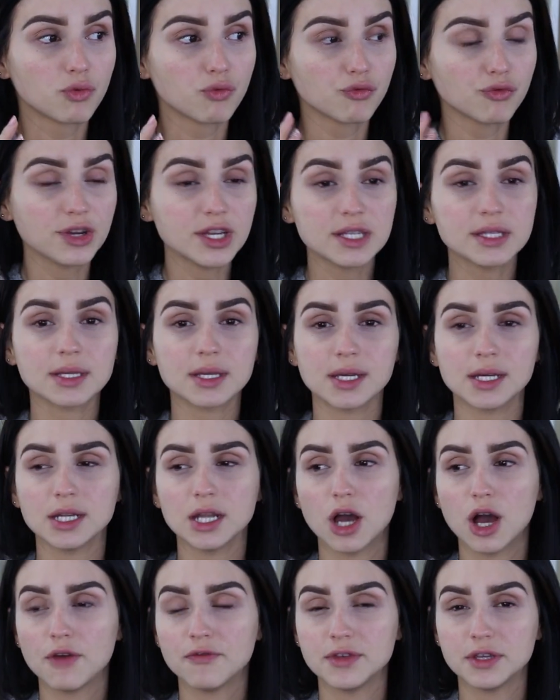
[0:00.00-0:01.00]

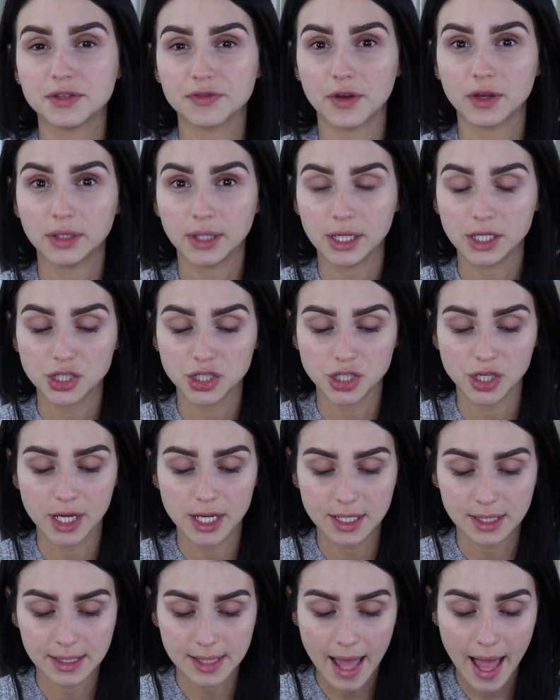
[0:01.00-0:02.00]
reason of this foundation
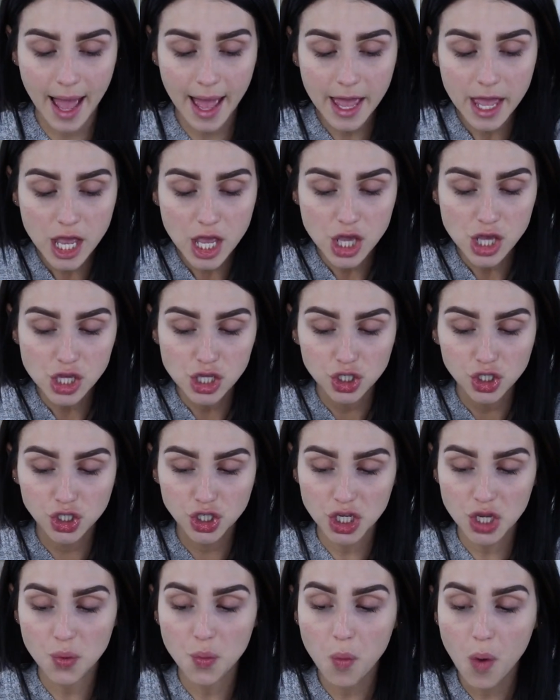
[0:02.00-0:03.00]
is that
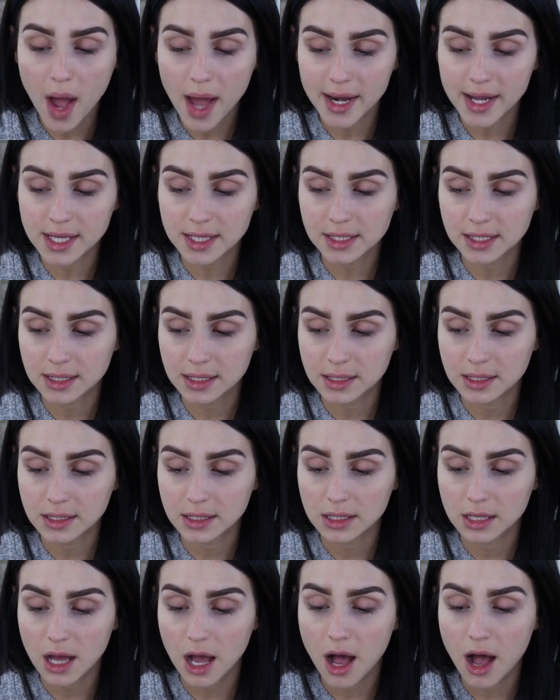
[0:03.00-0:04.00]
she wanted,
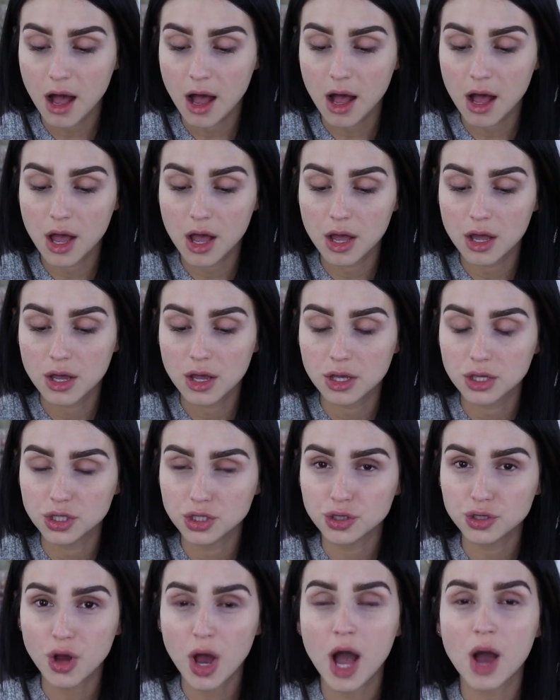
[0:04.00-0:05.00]

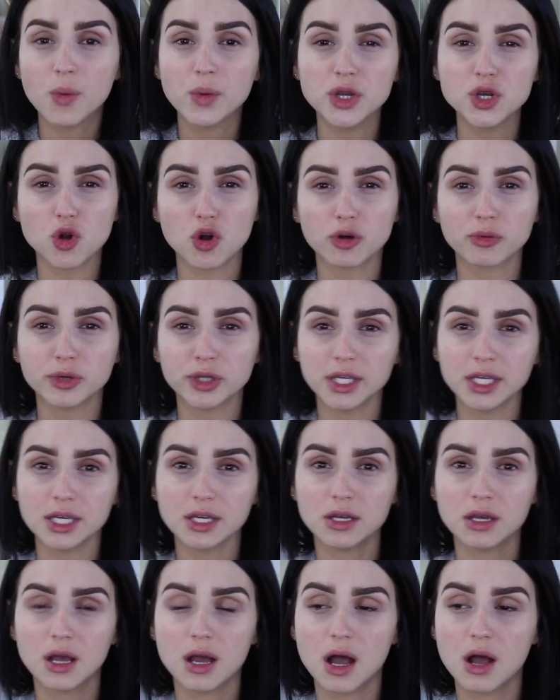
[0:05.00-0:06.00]
you know how we
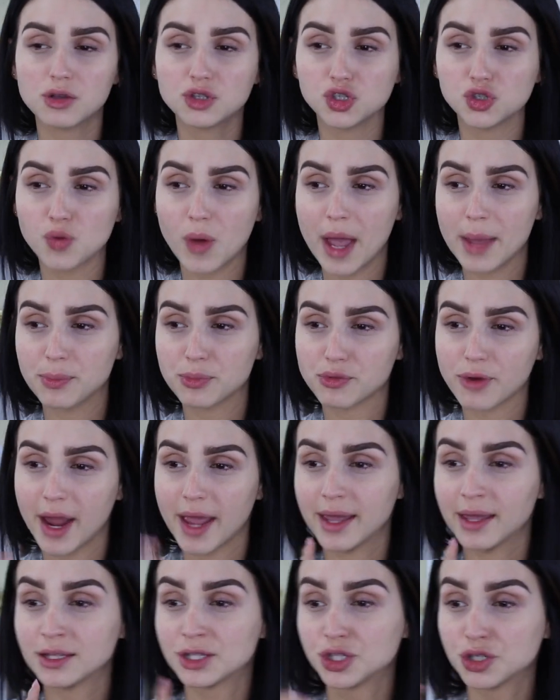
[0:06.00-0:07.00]
normally swipe
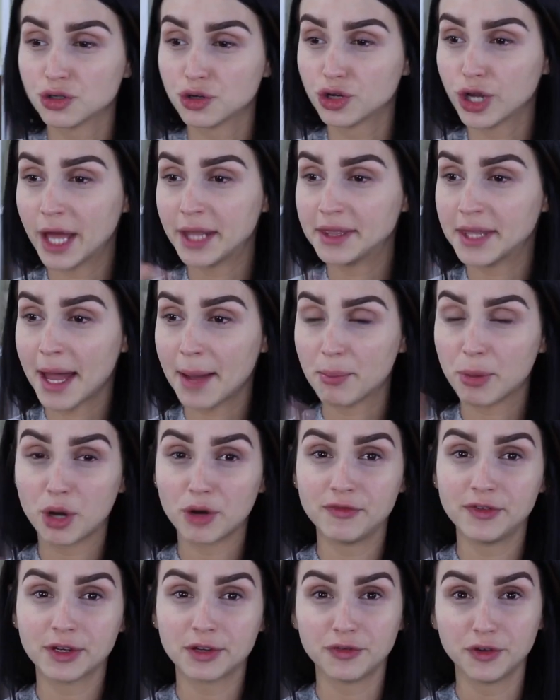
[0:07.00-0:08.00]
right to get that
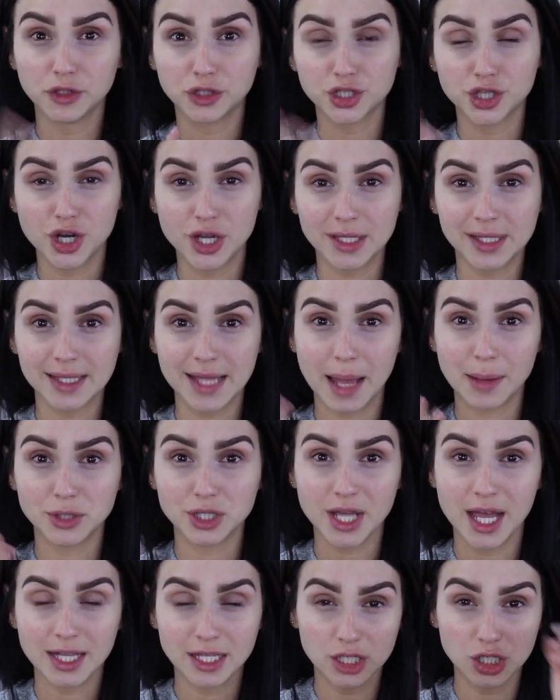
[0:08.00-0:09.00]
perfect filter on
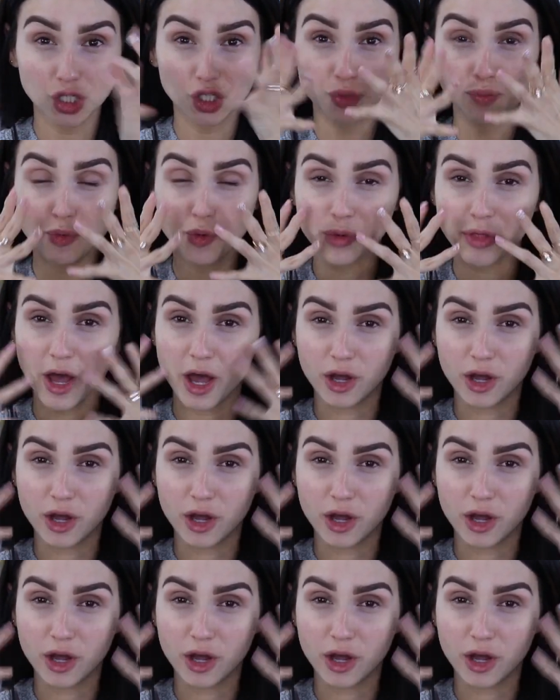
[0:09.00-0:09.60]
Snapchat to smooth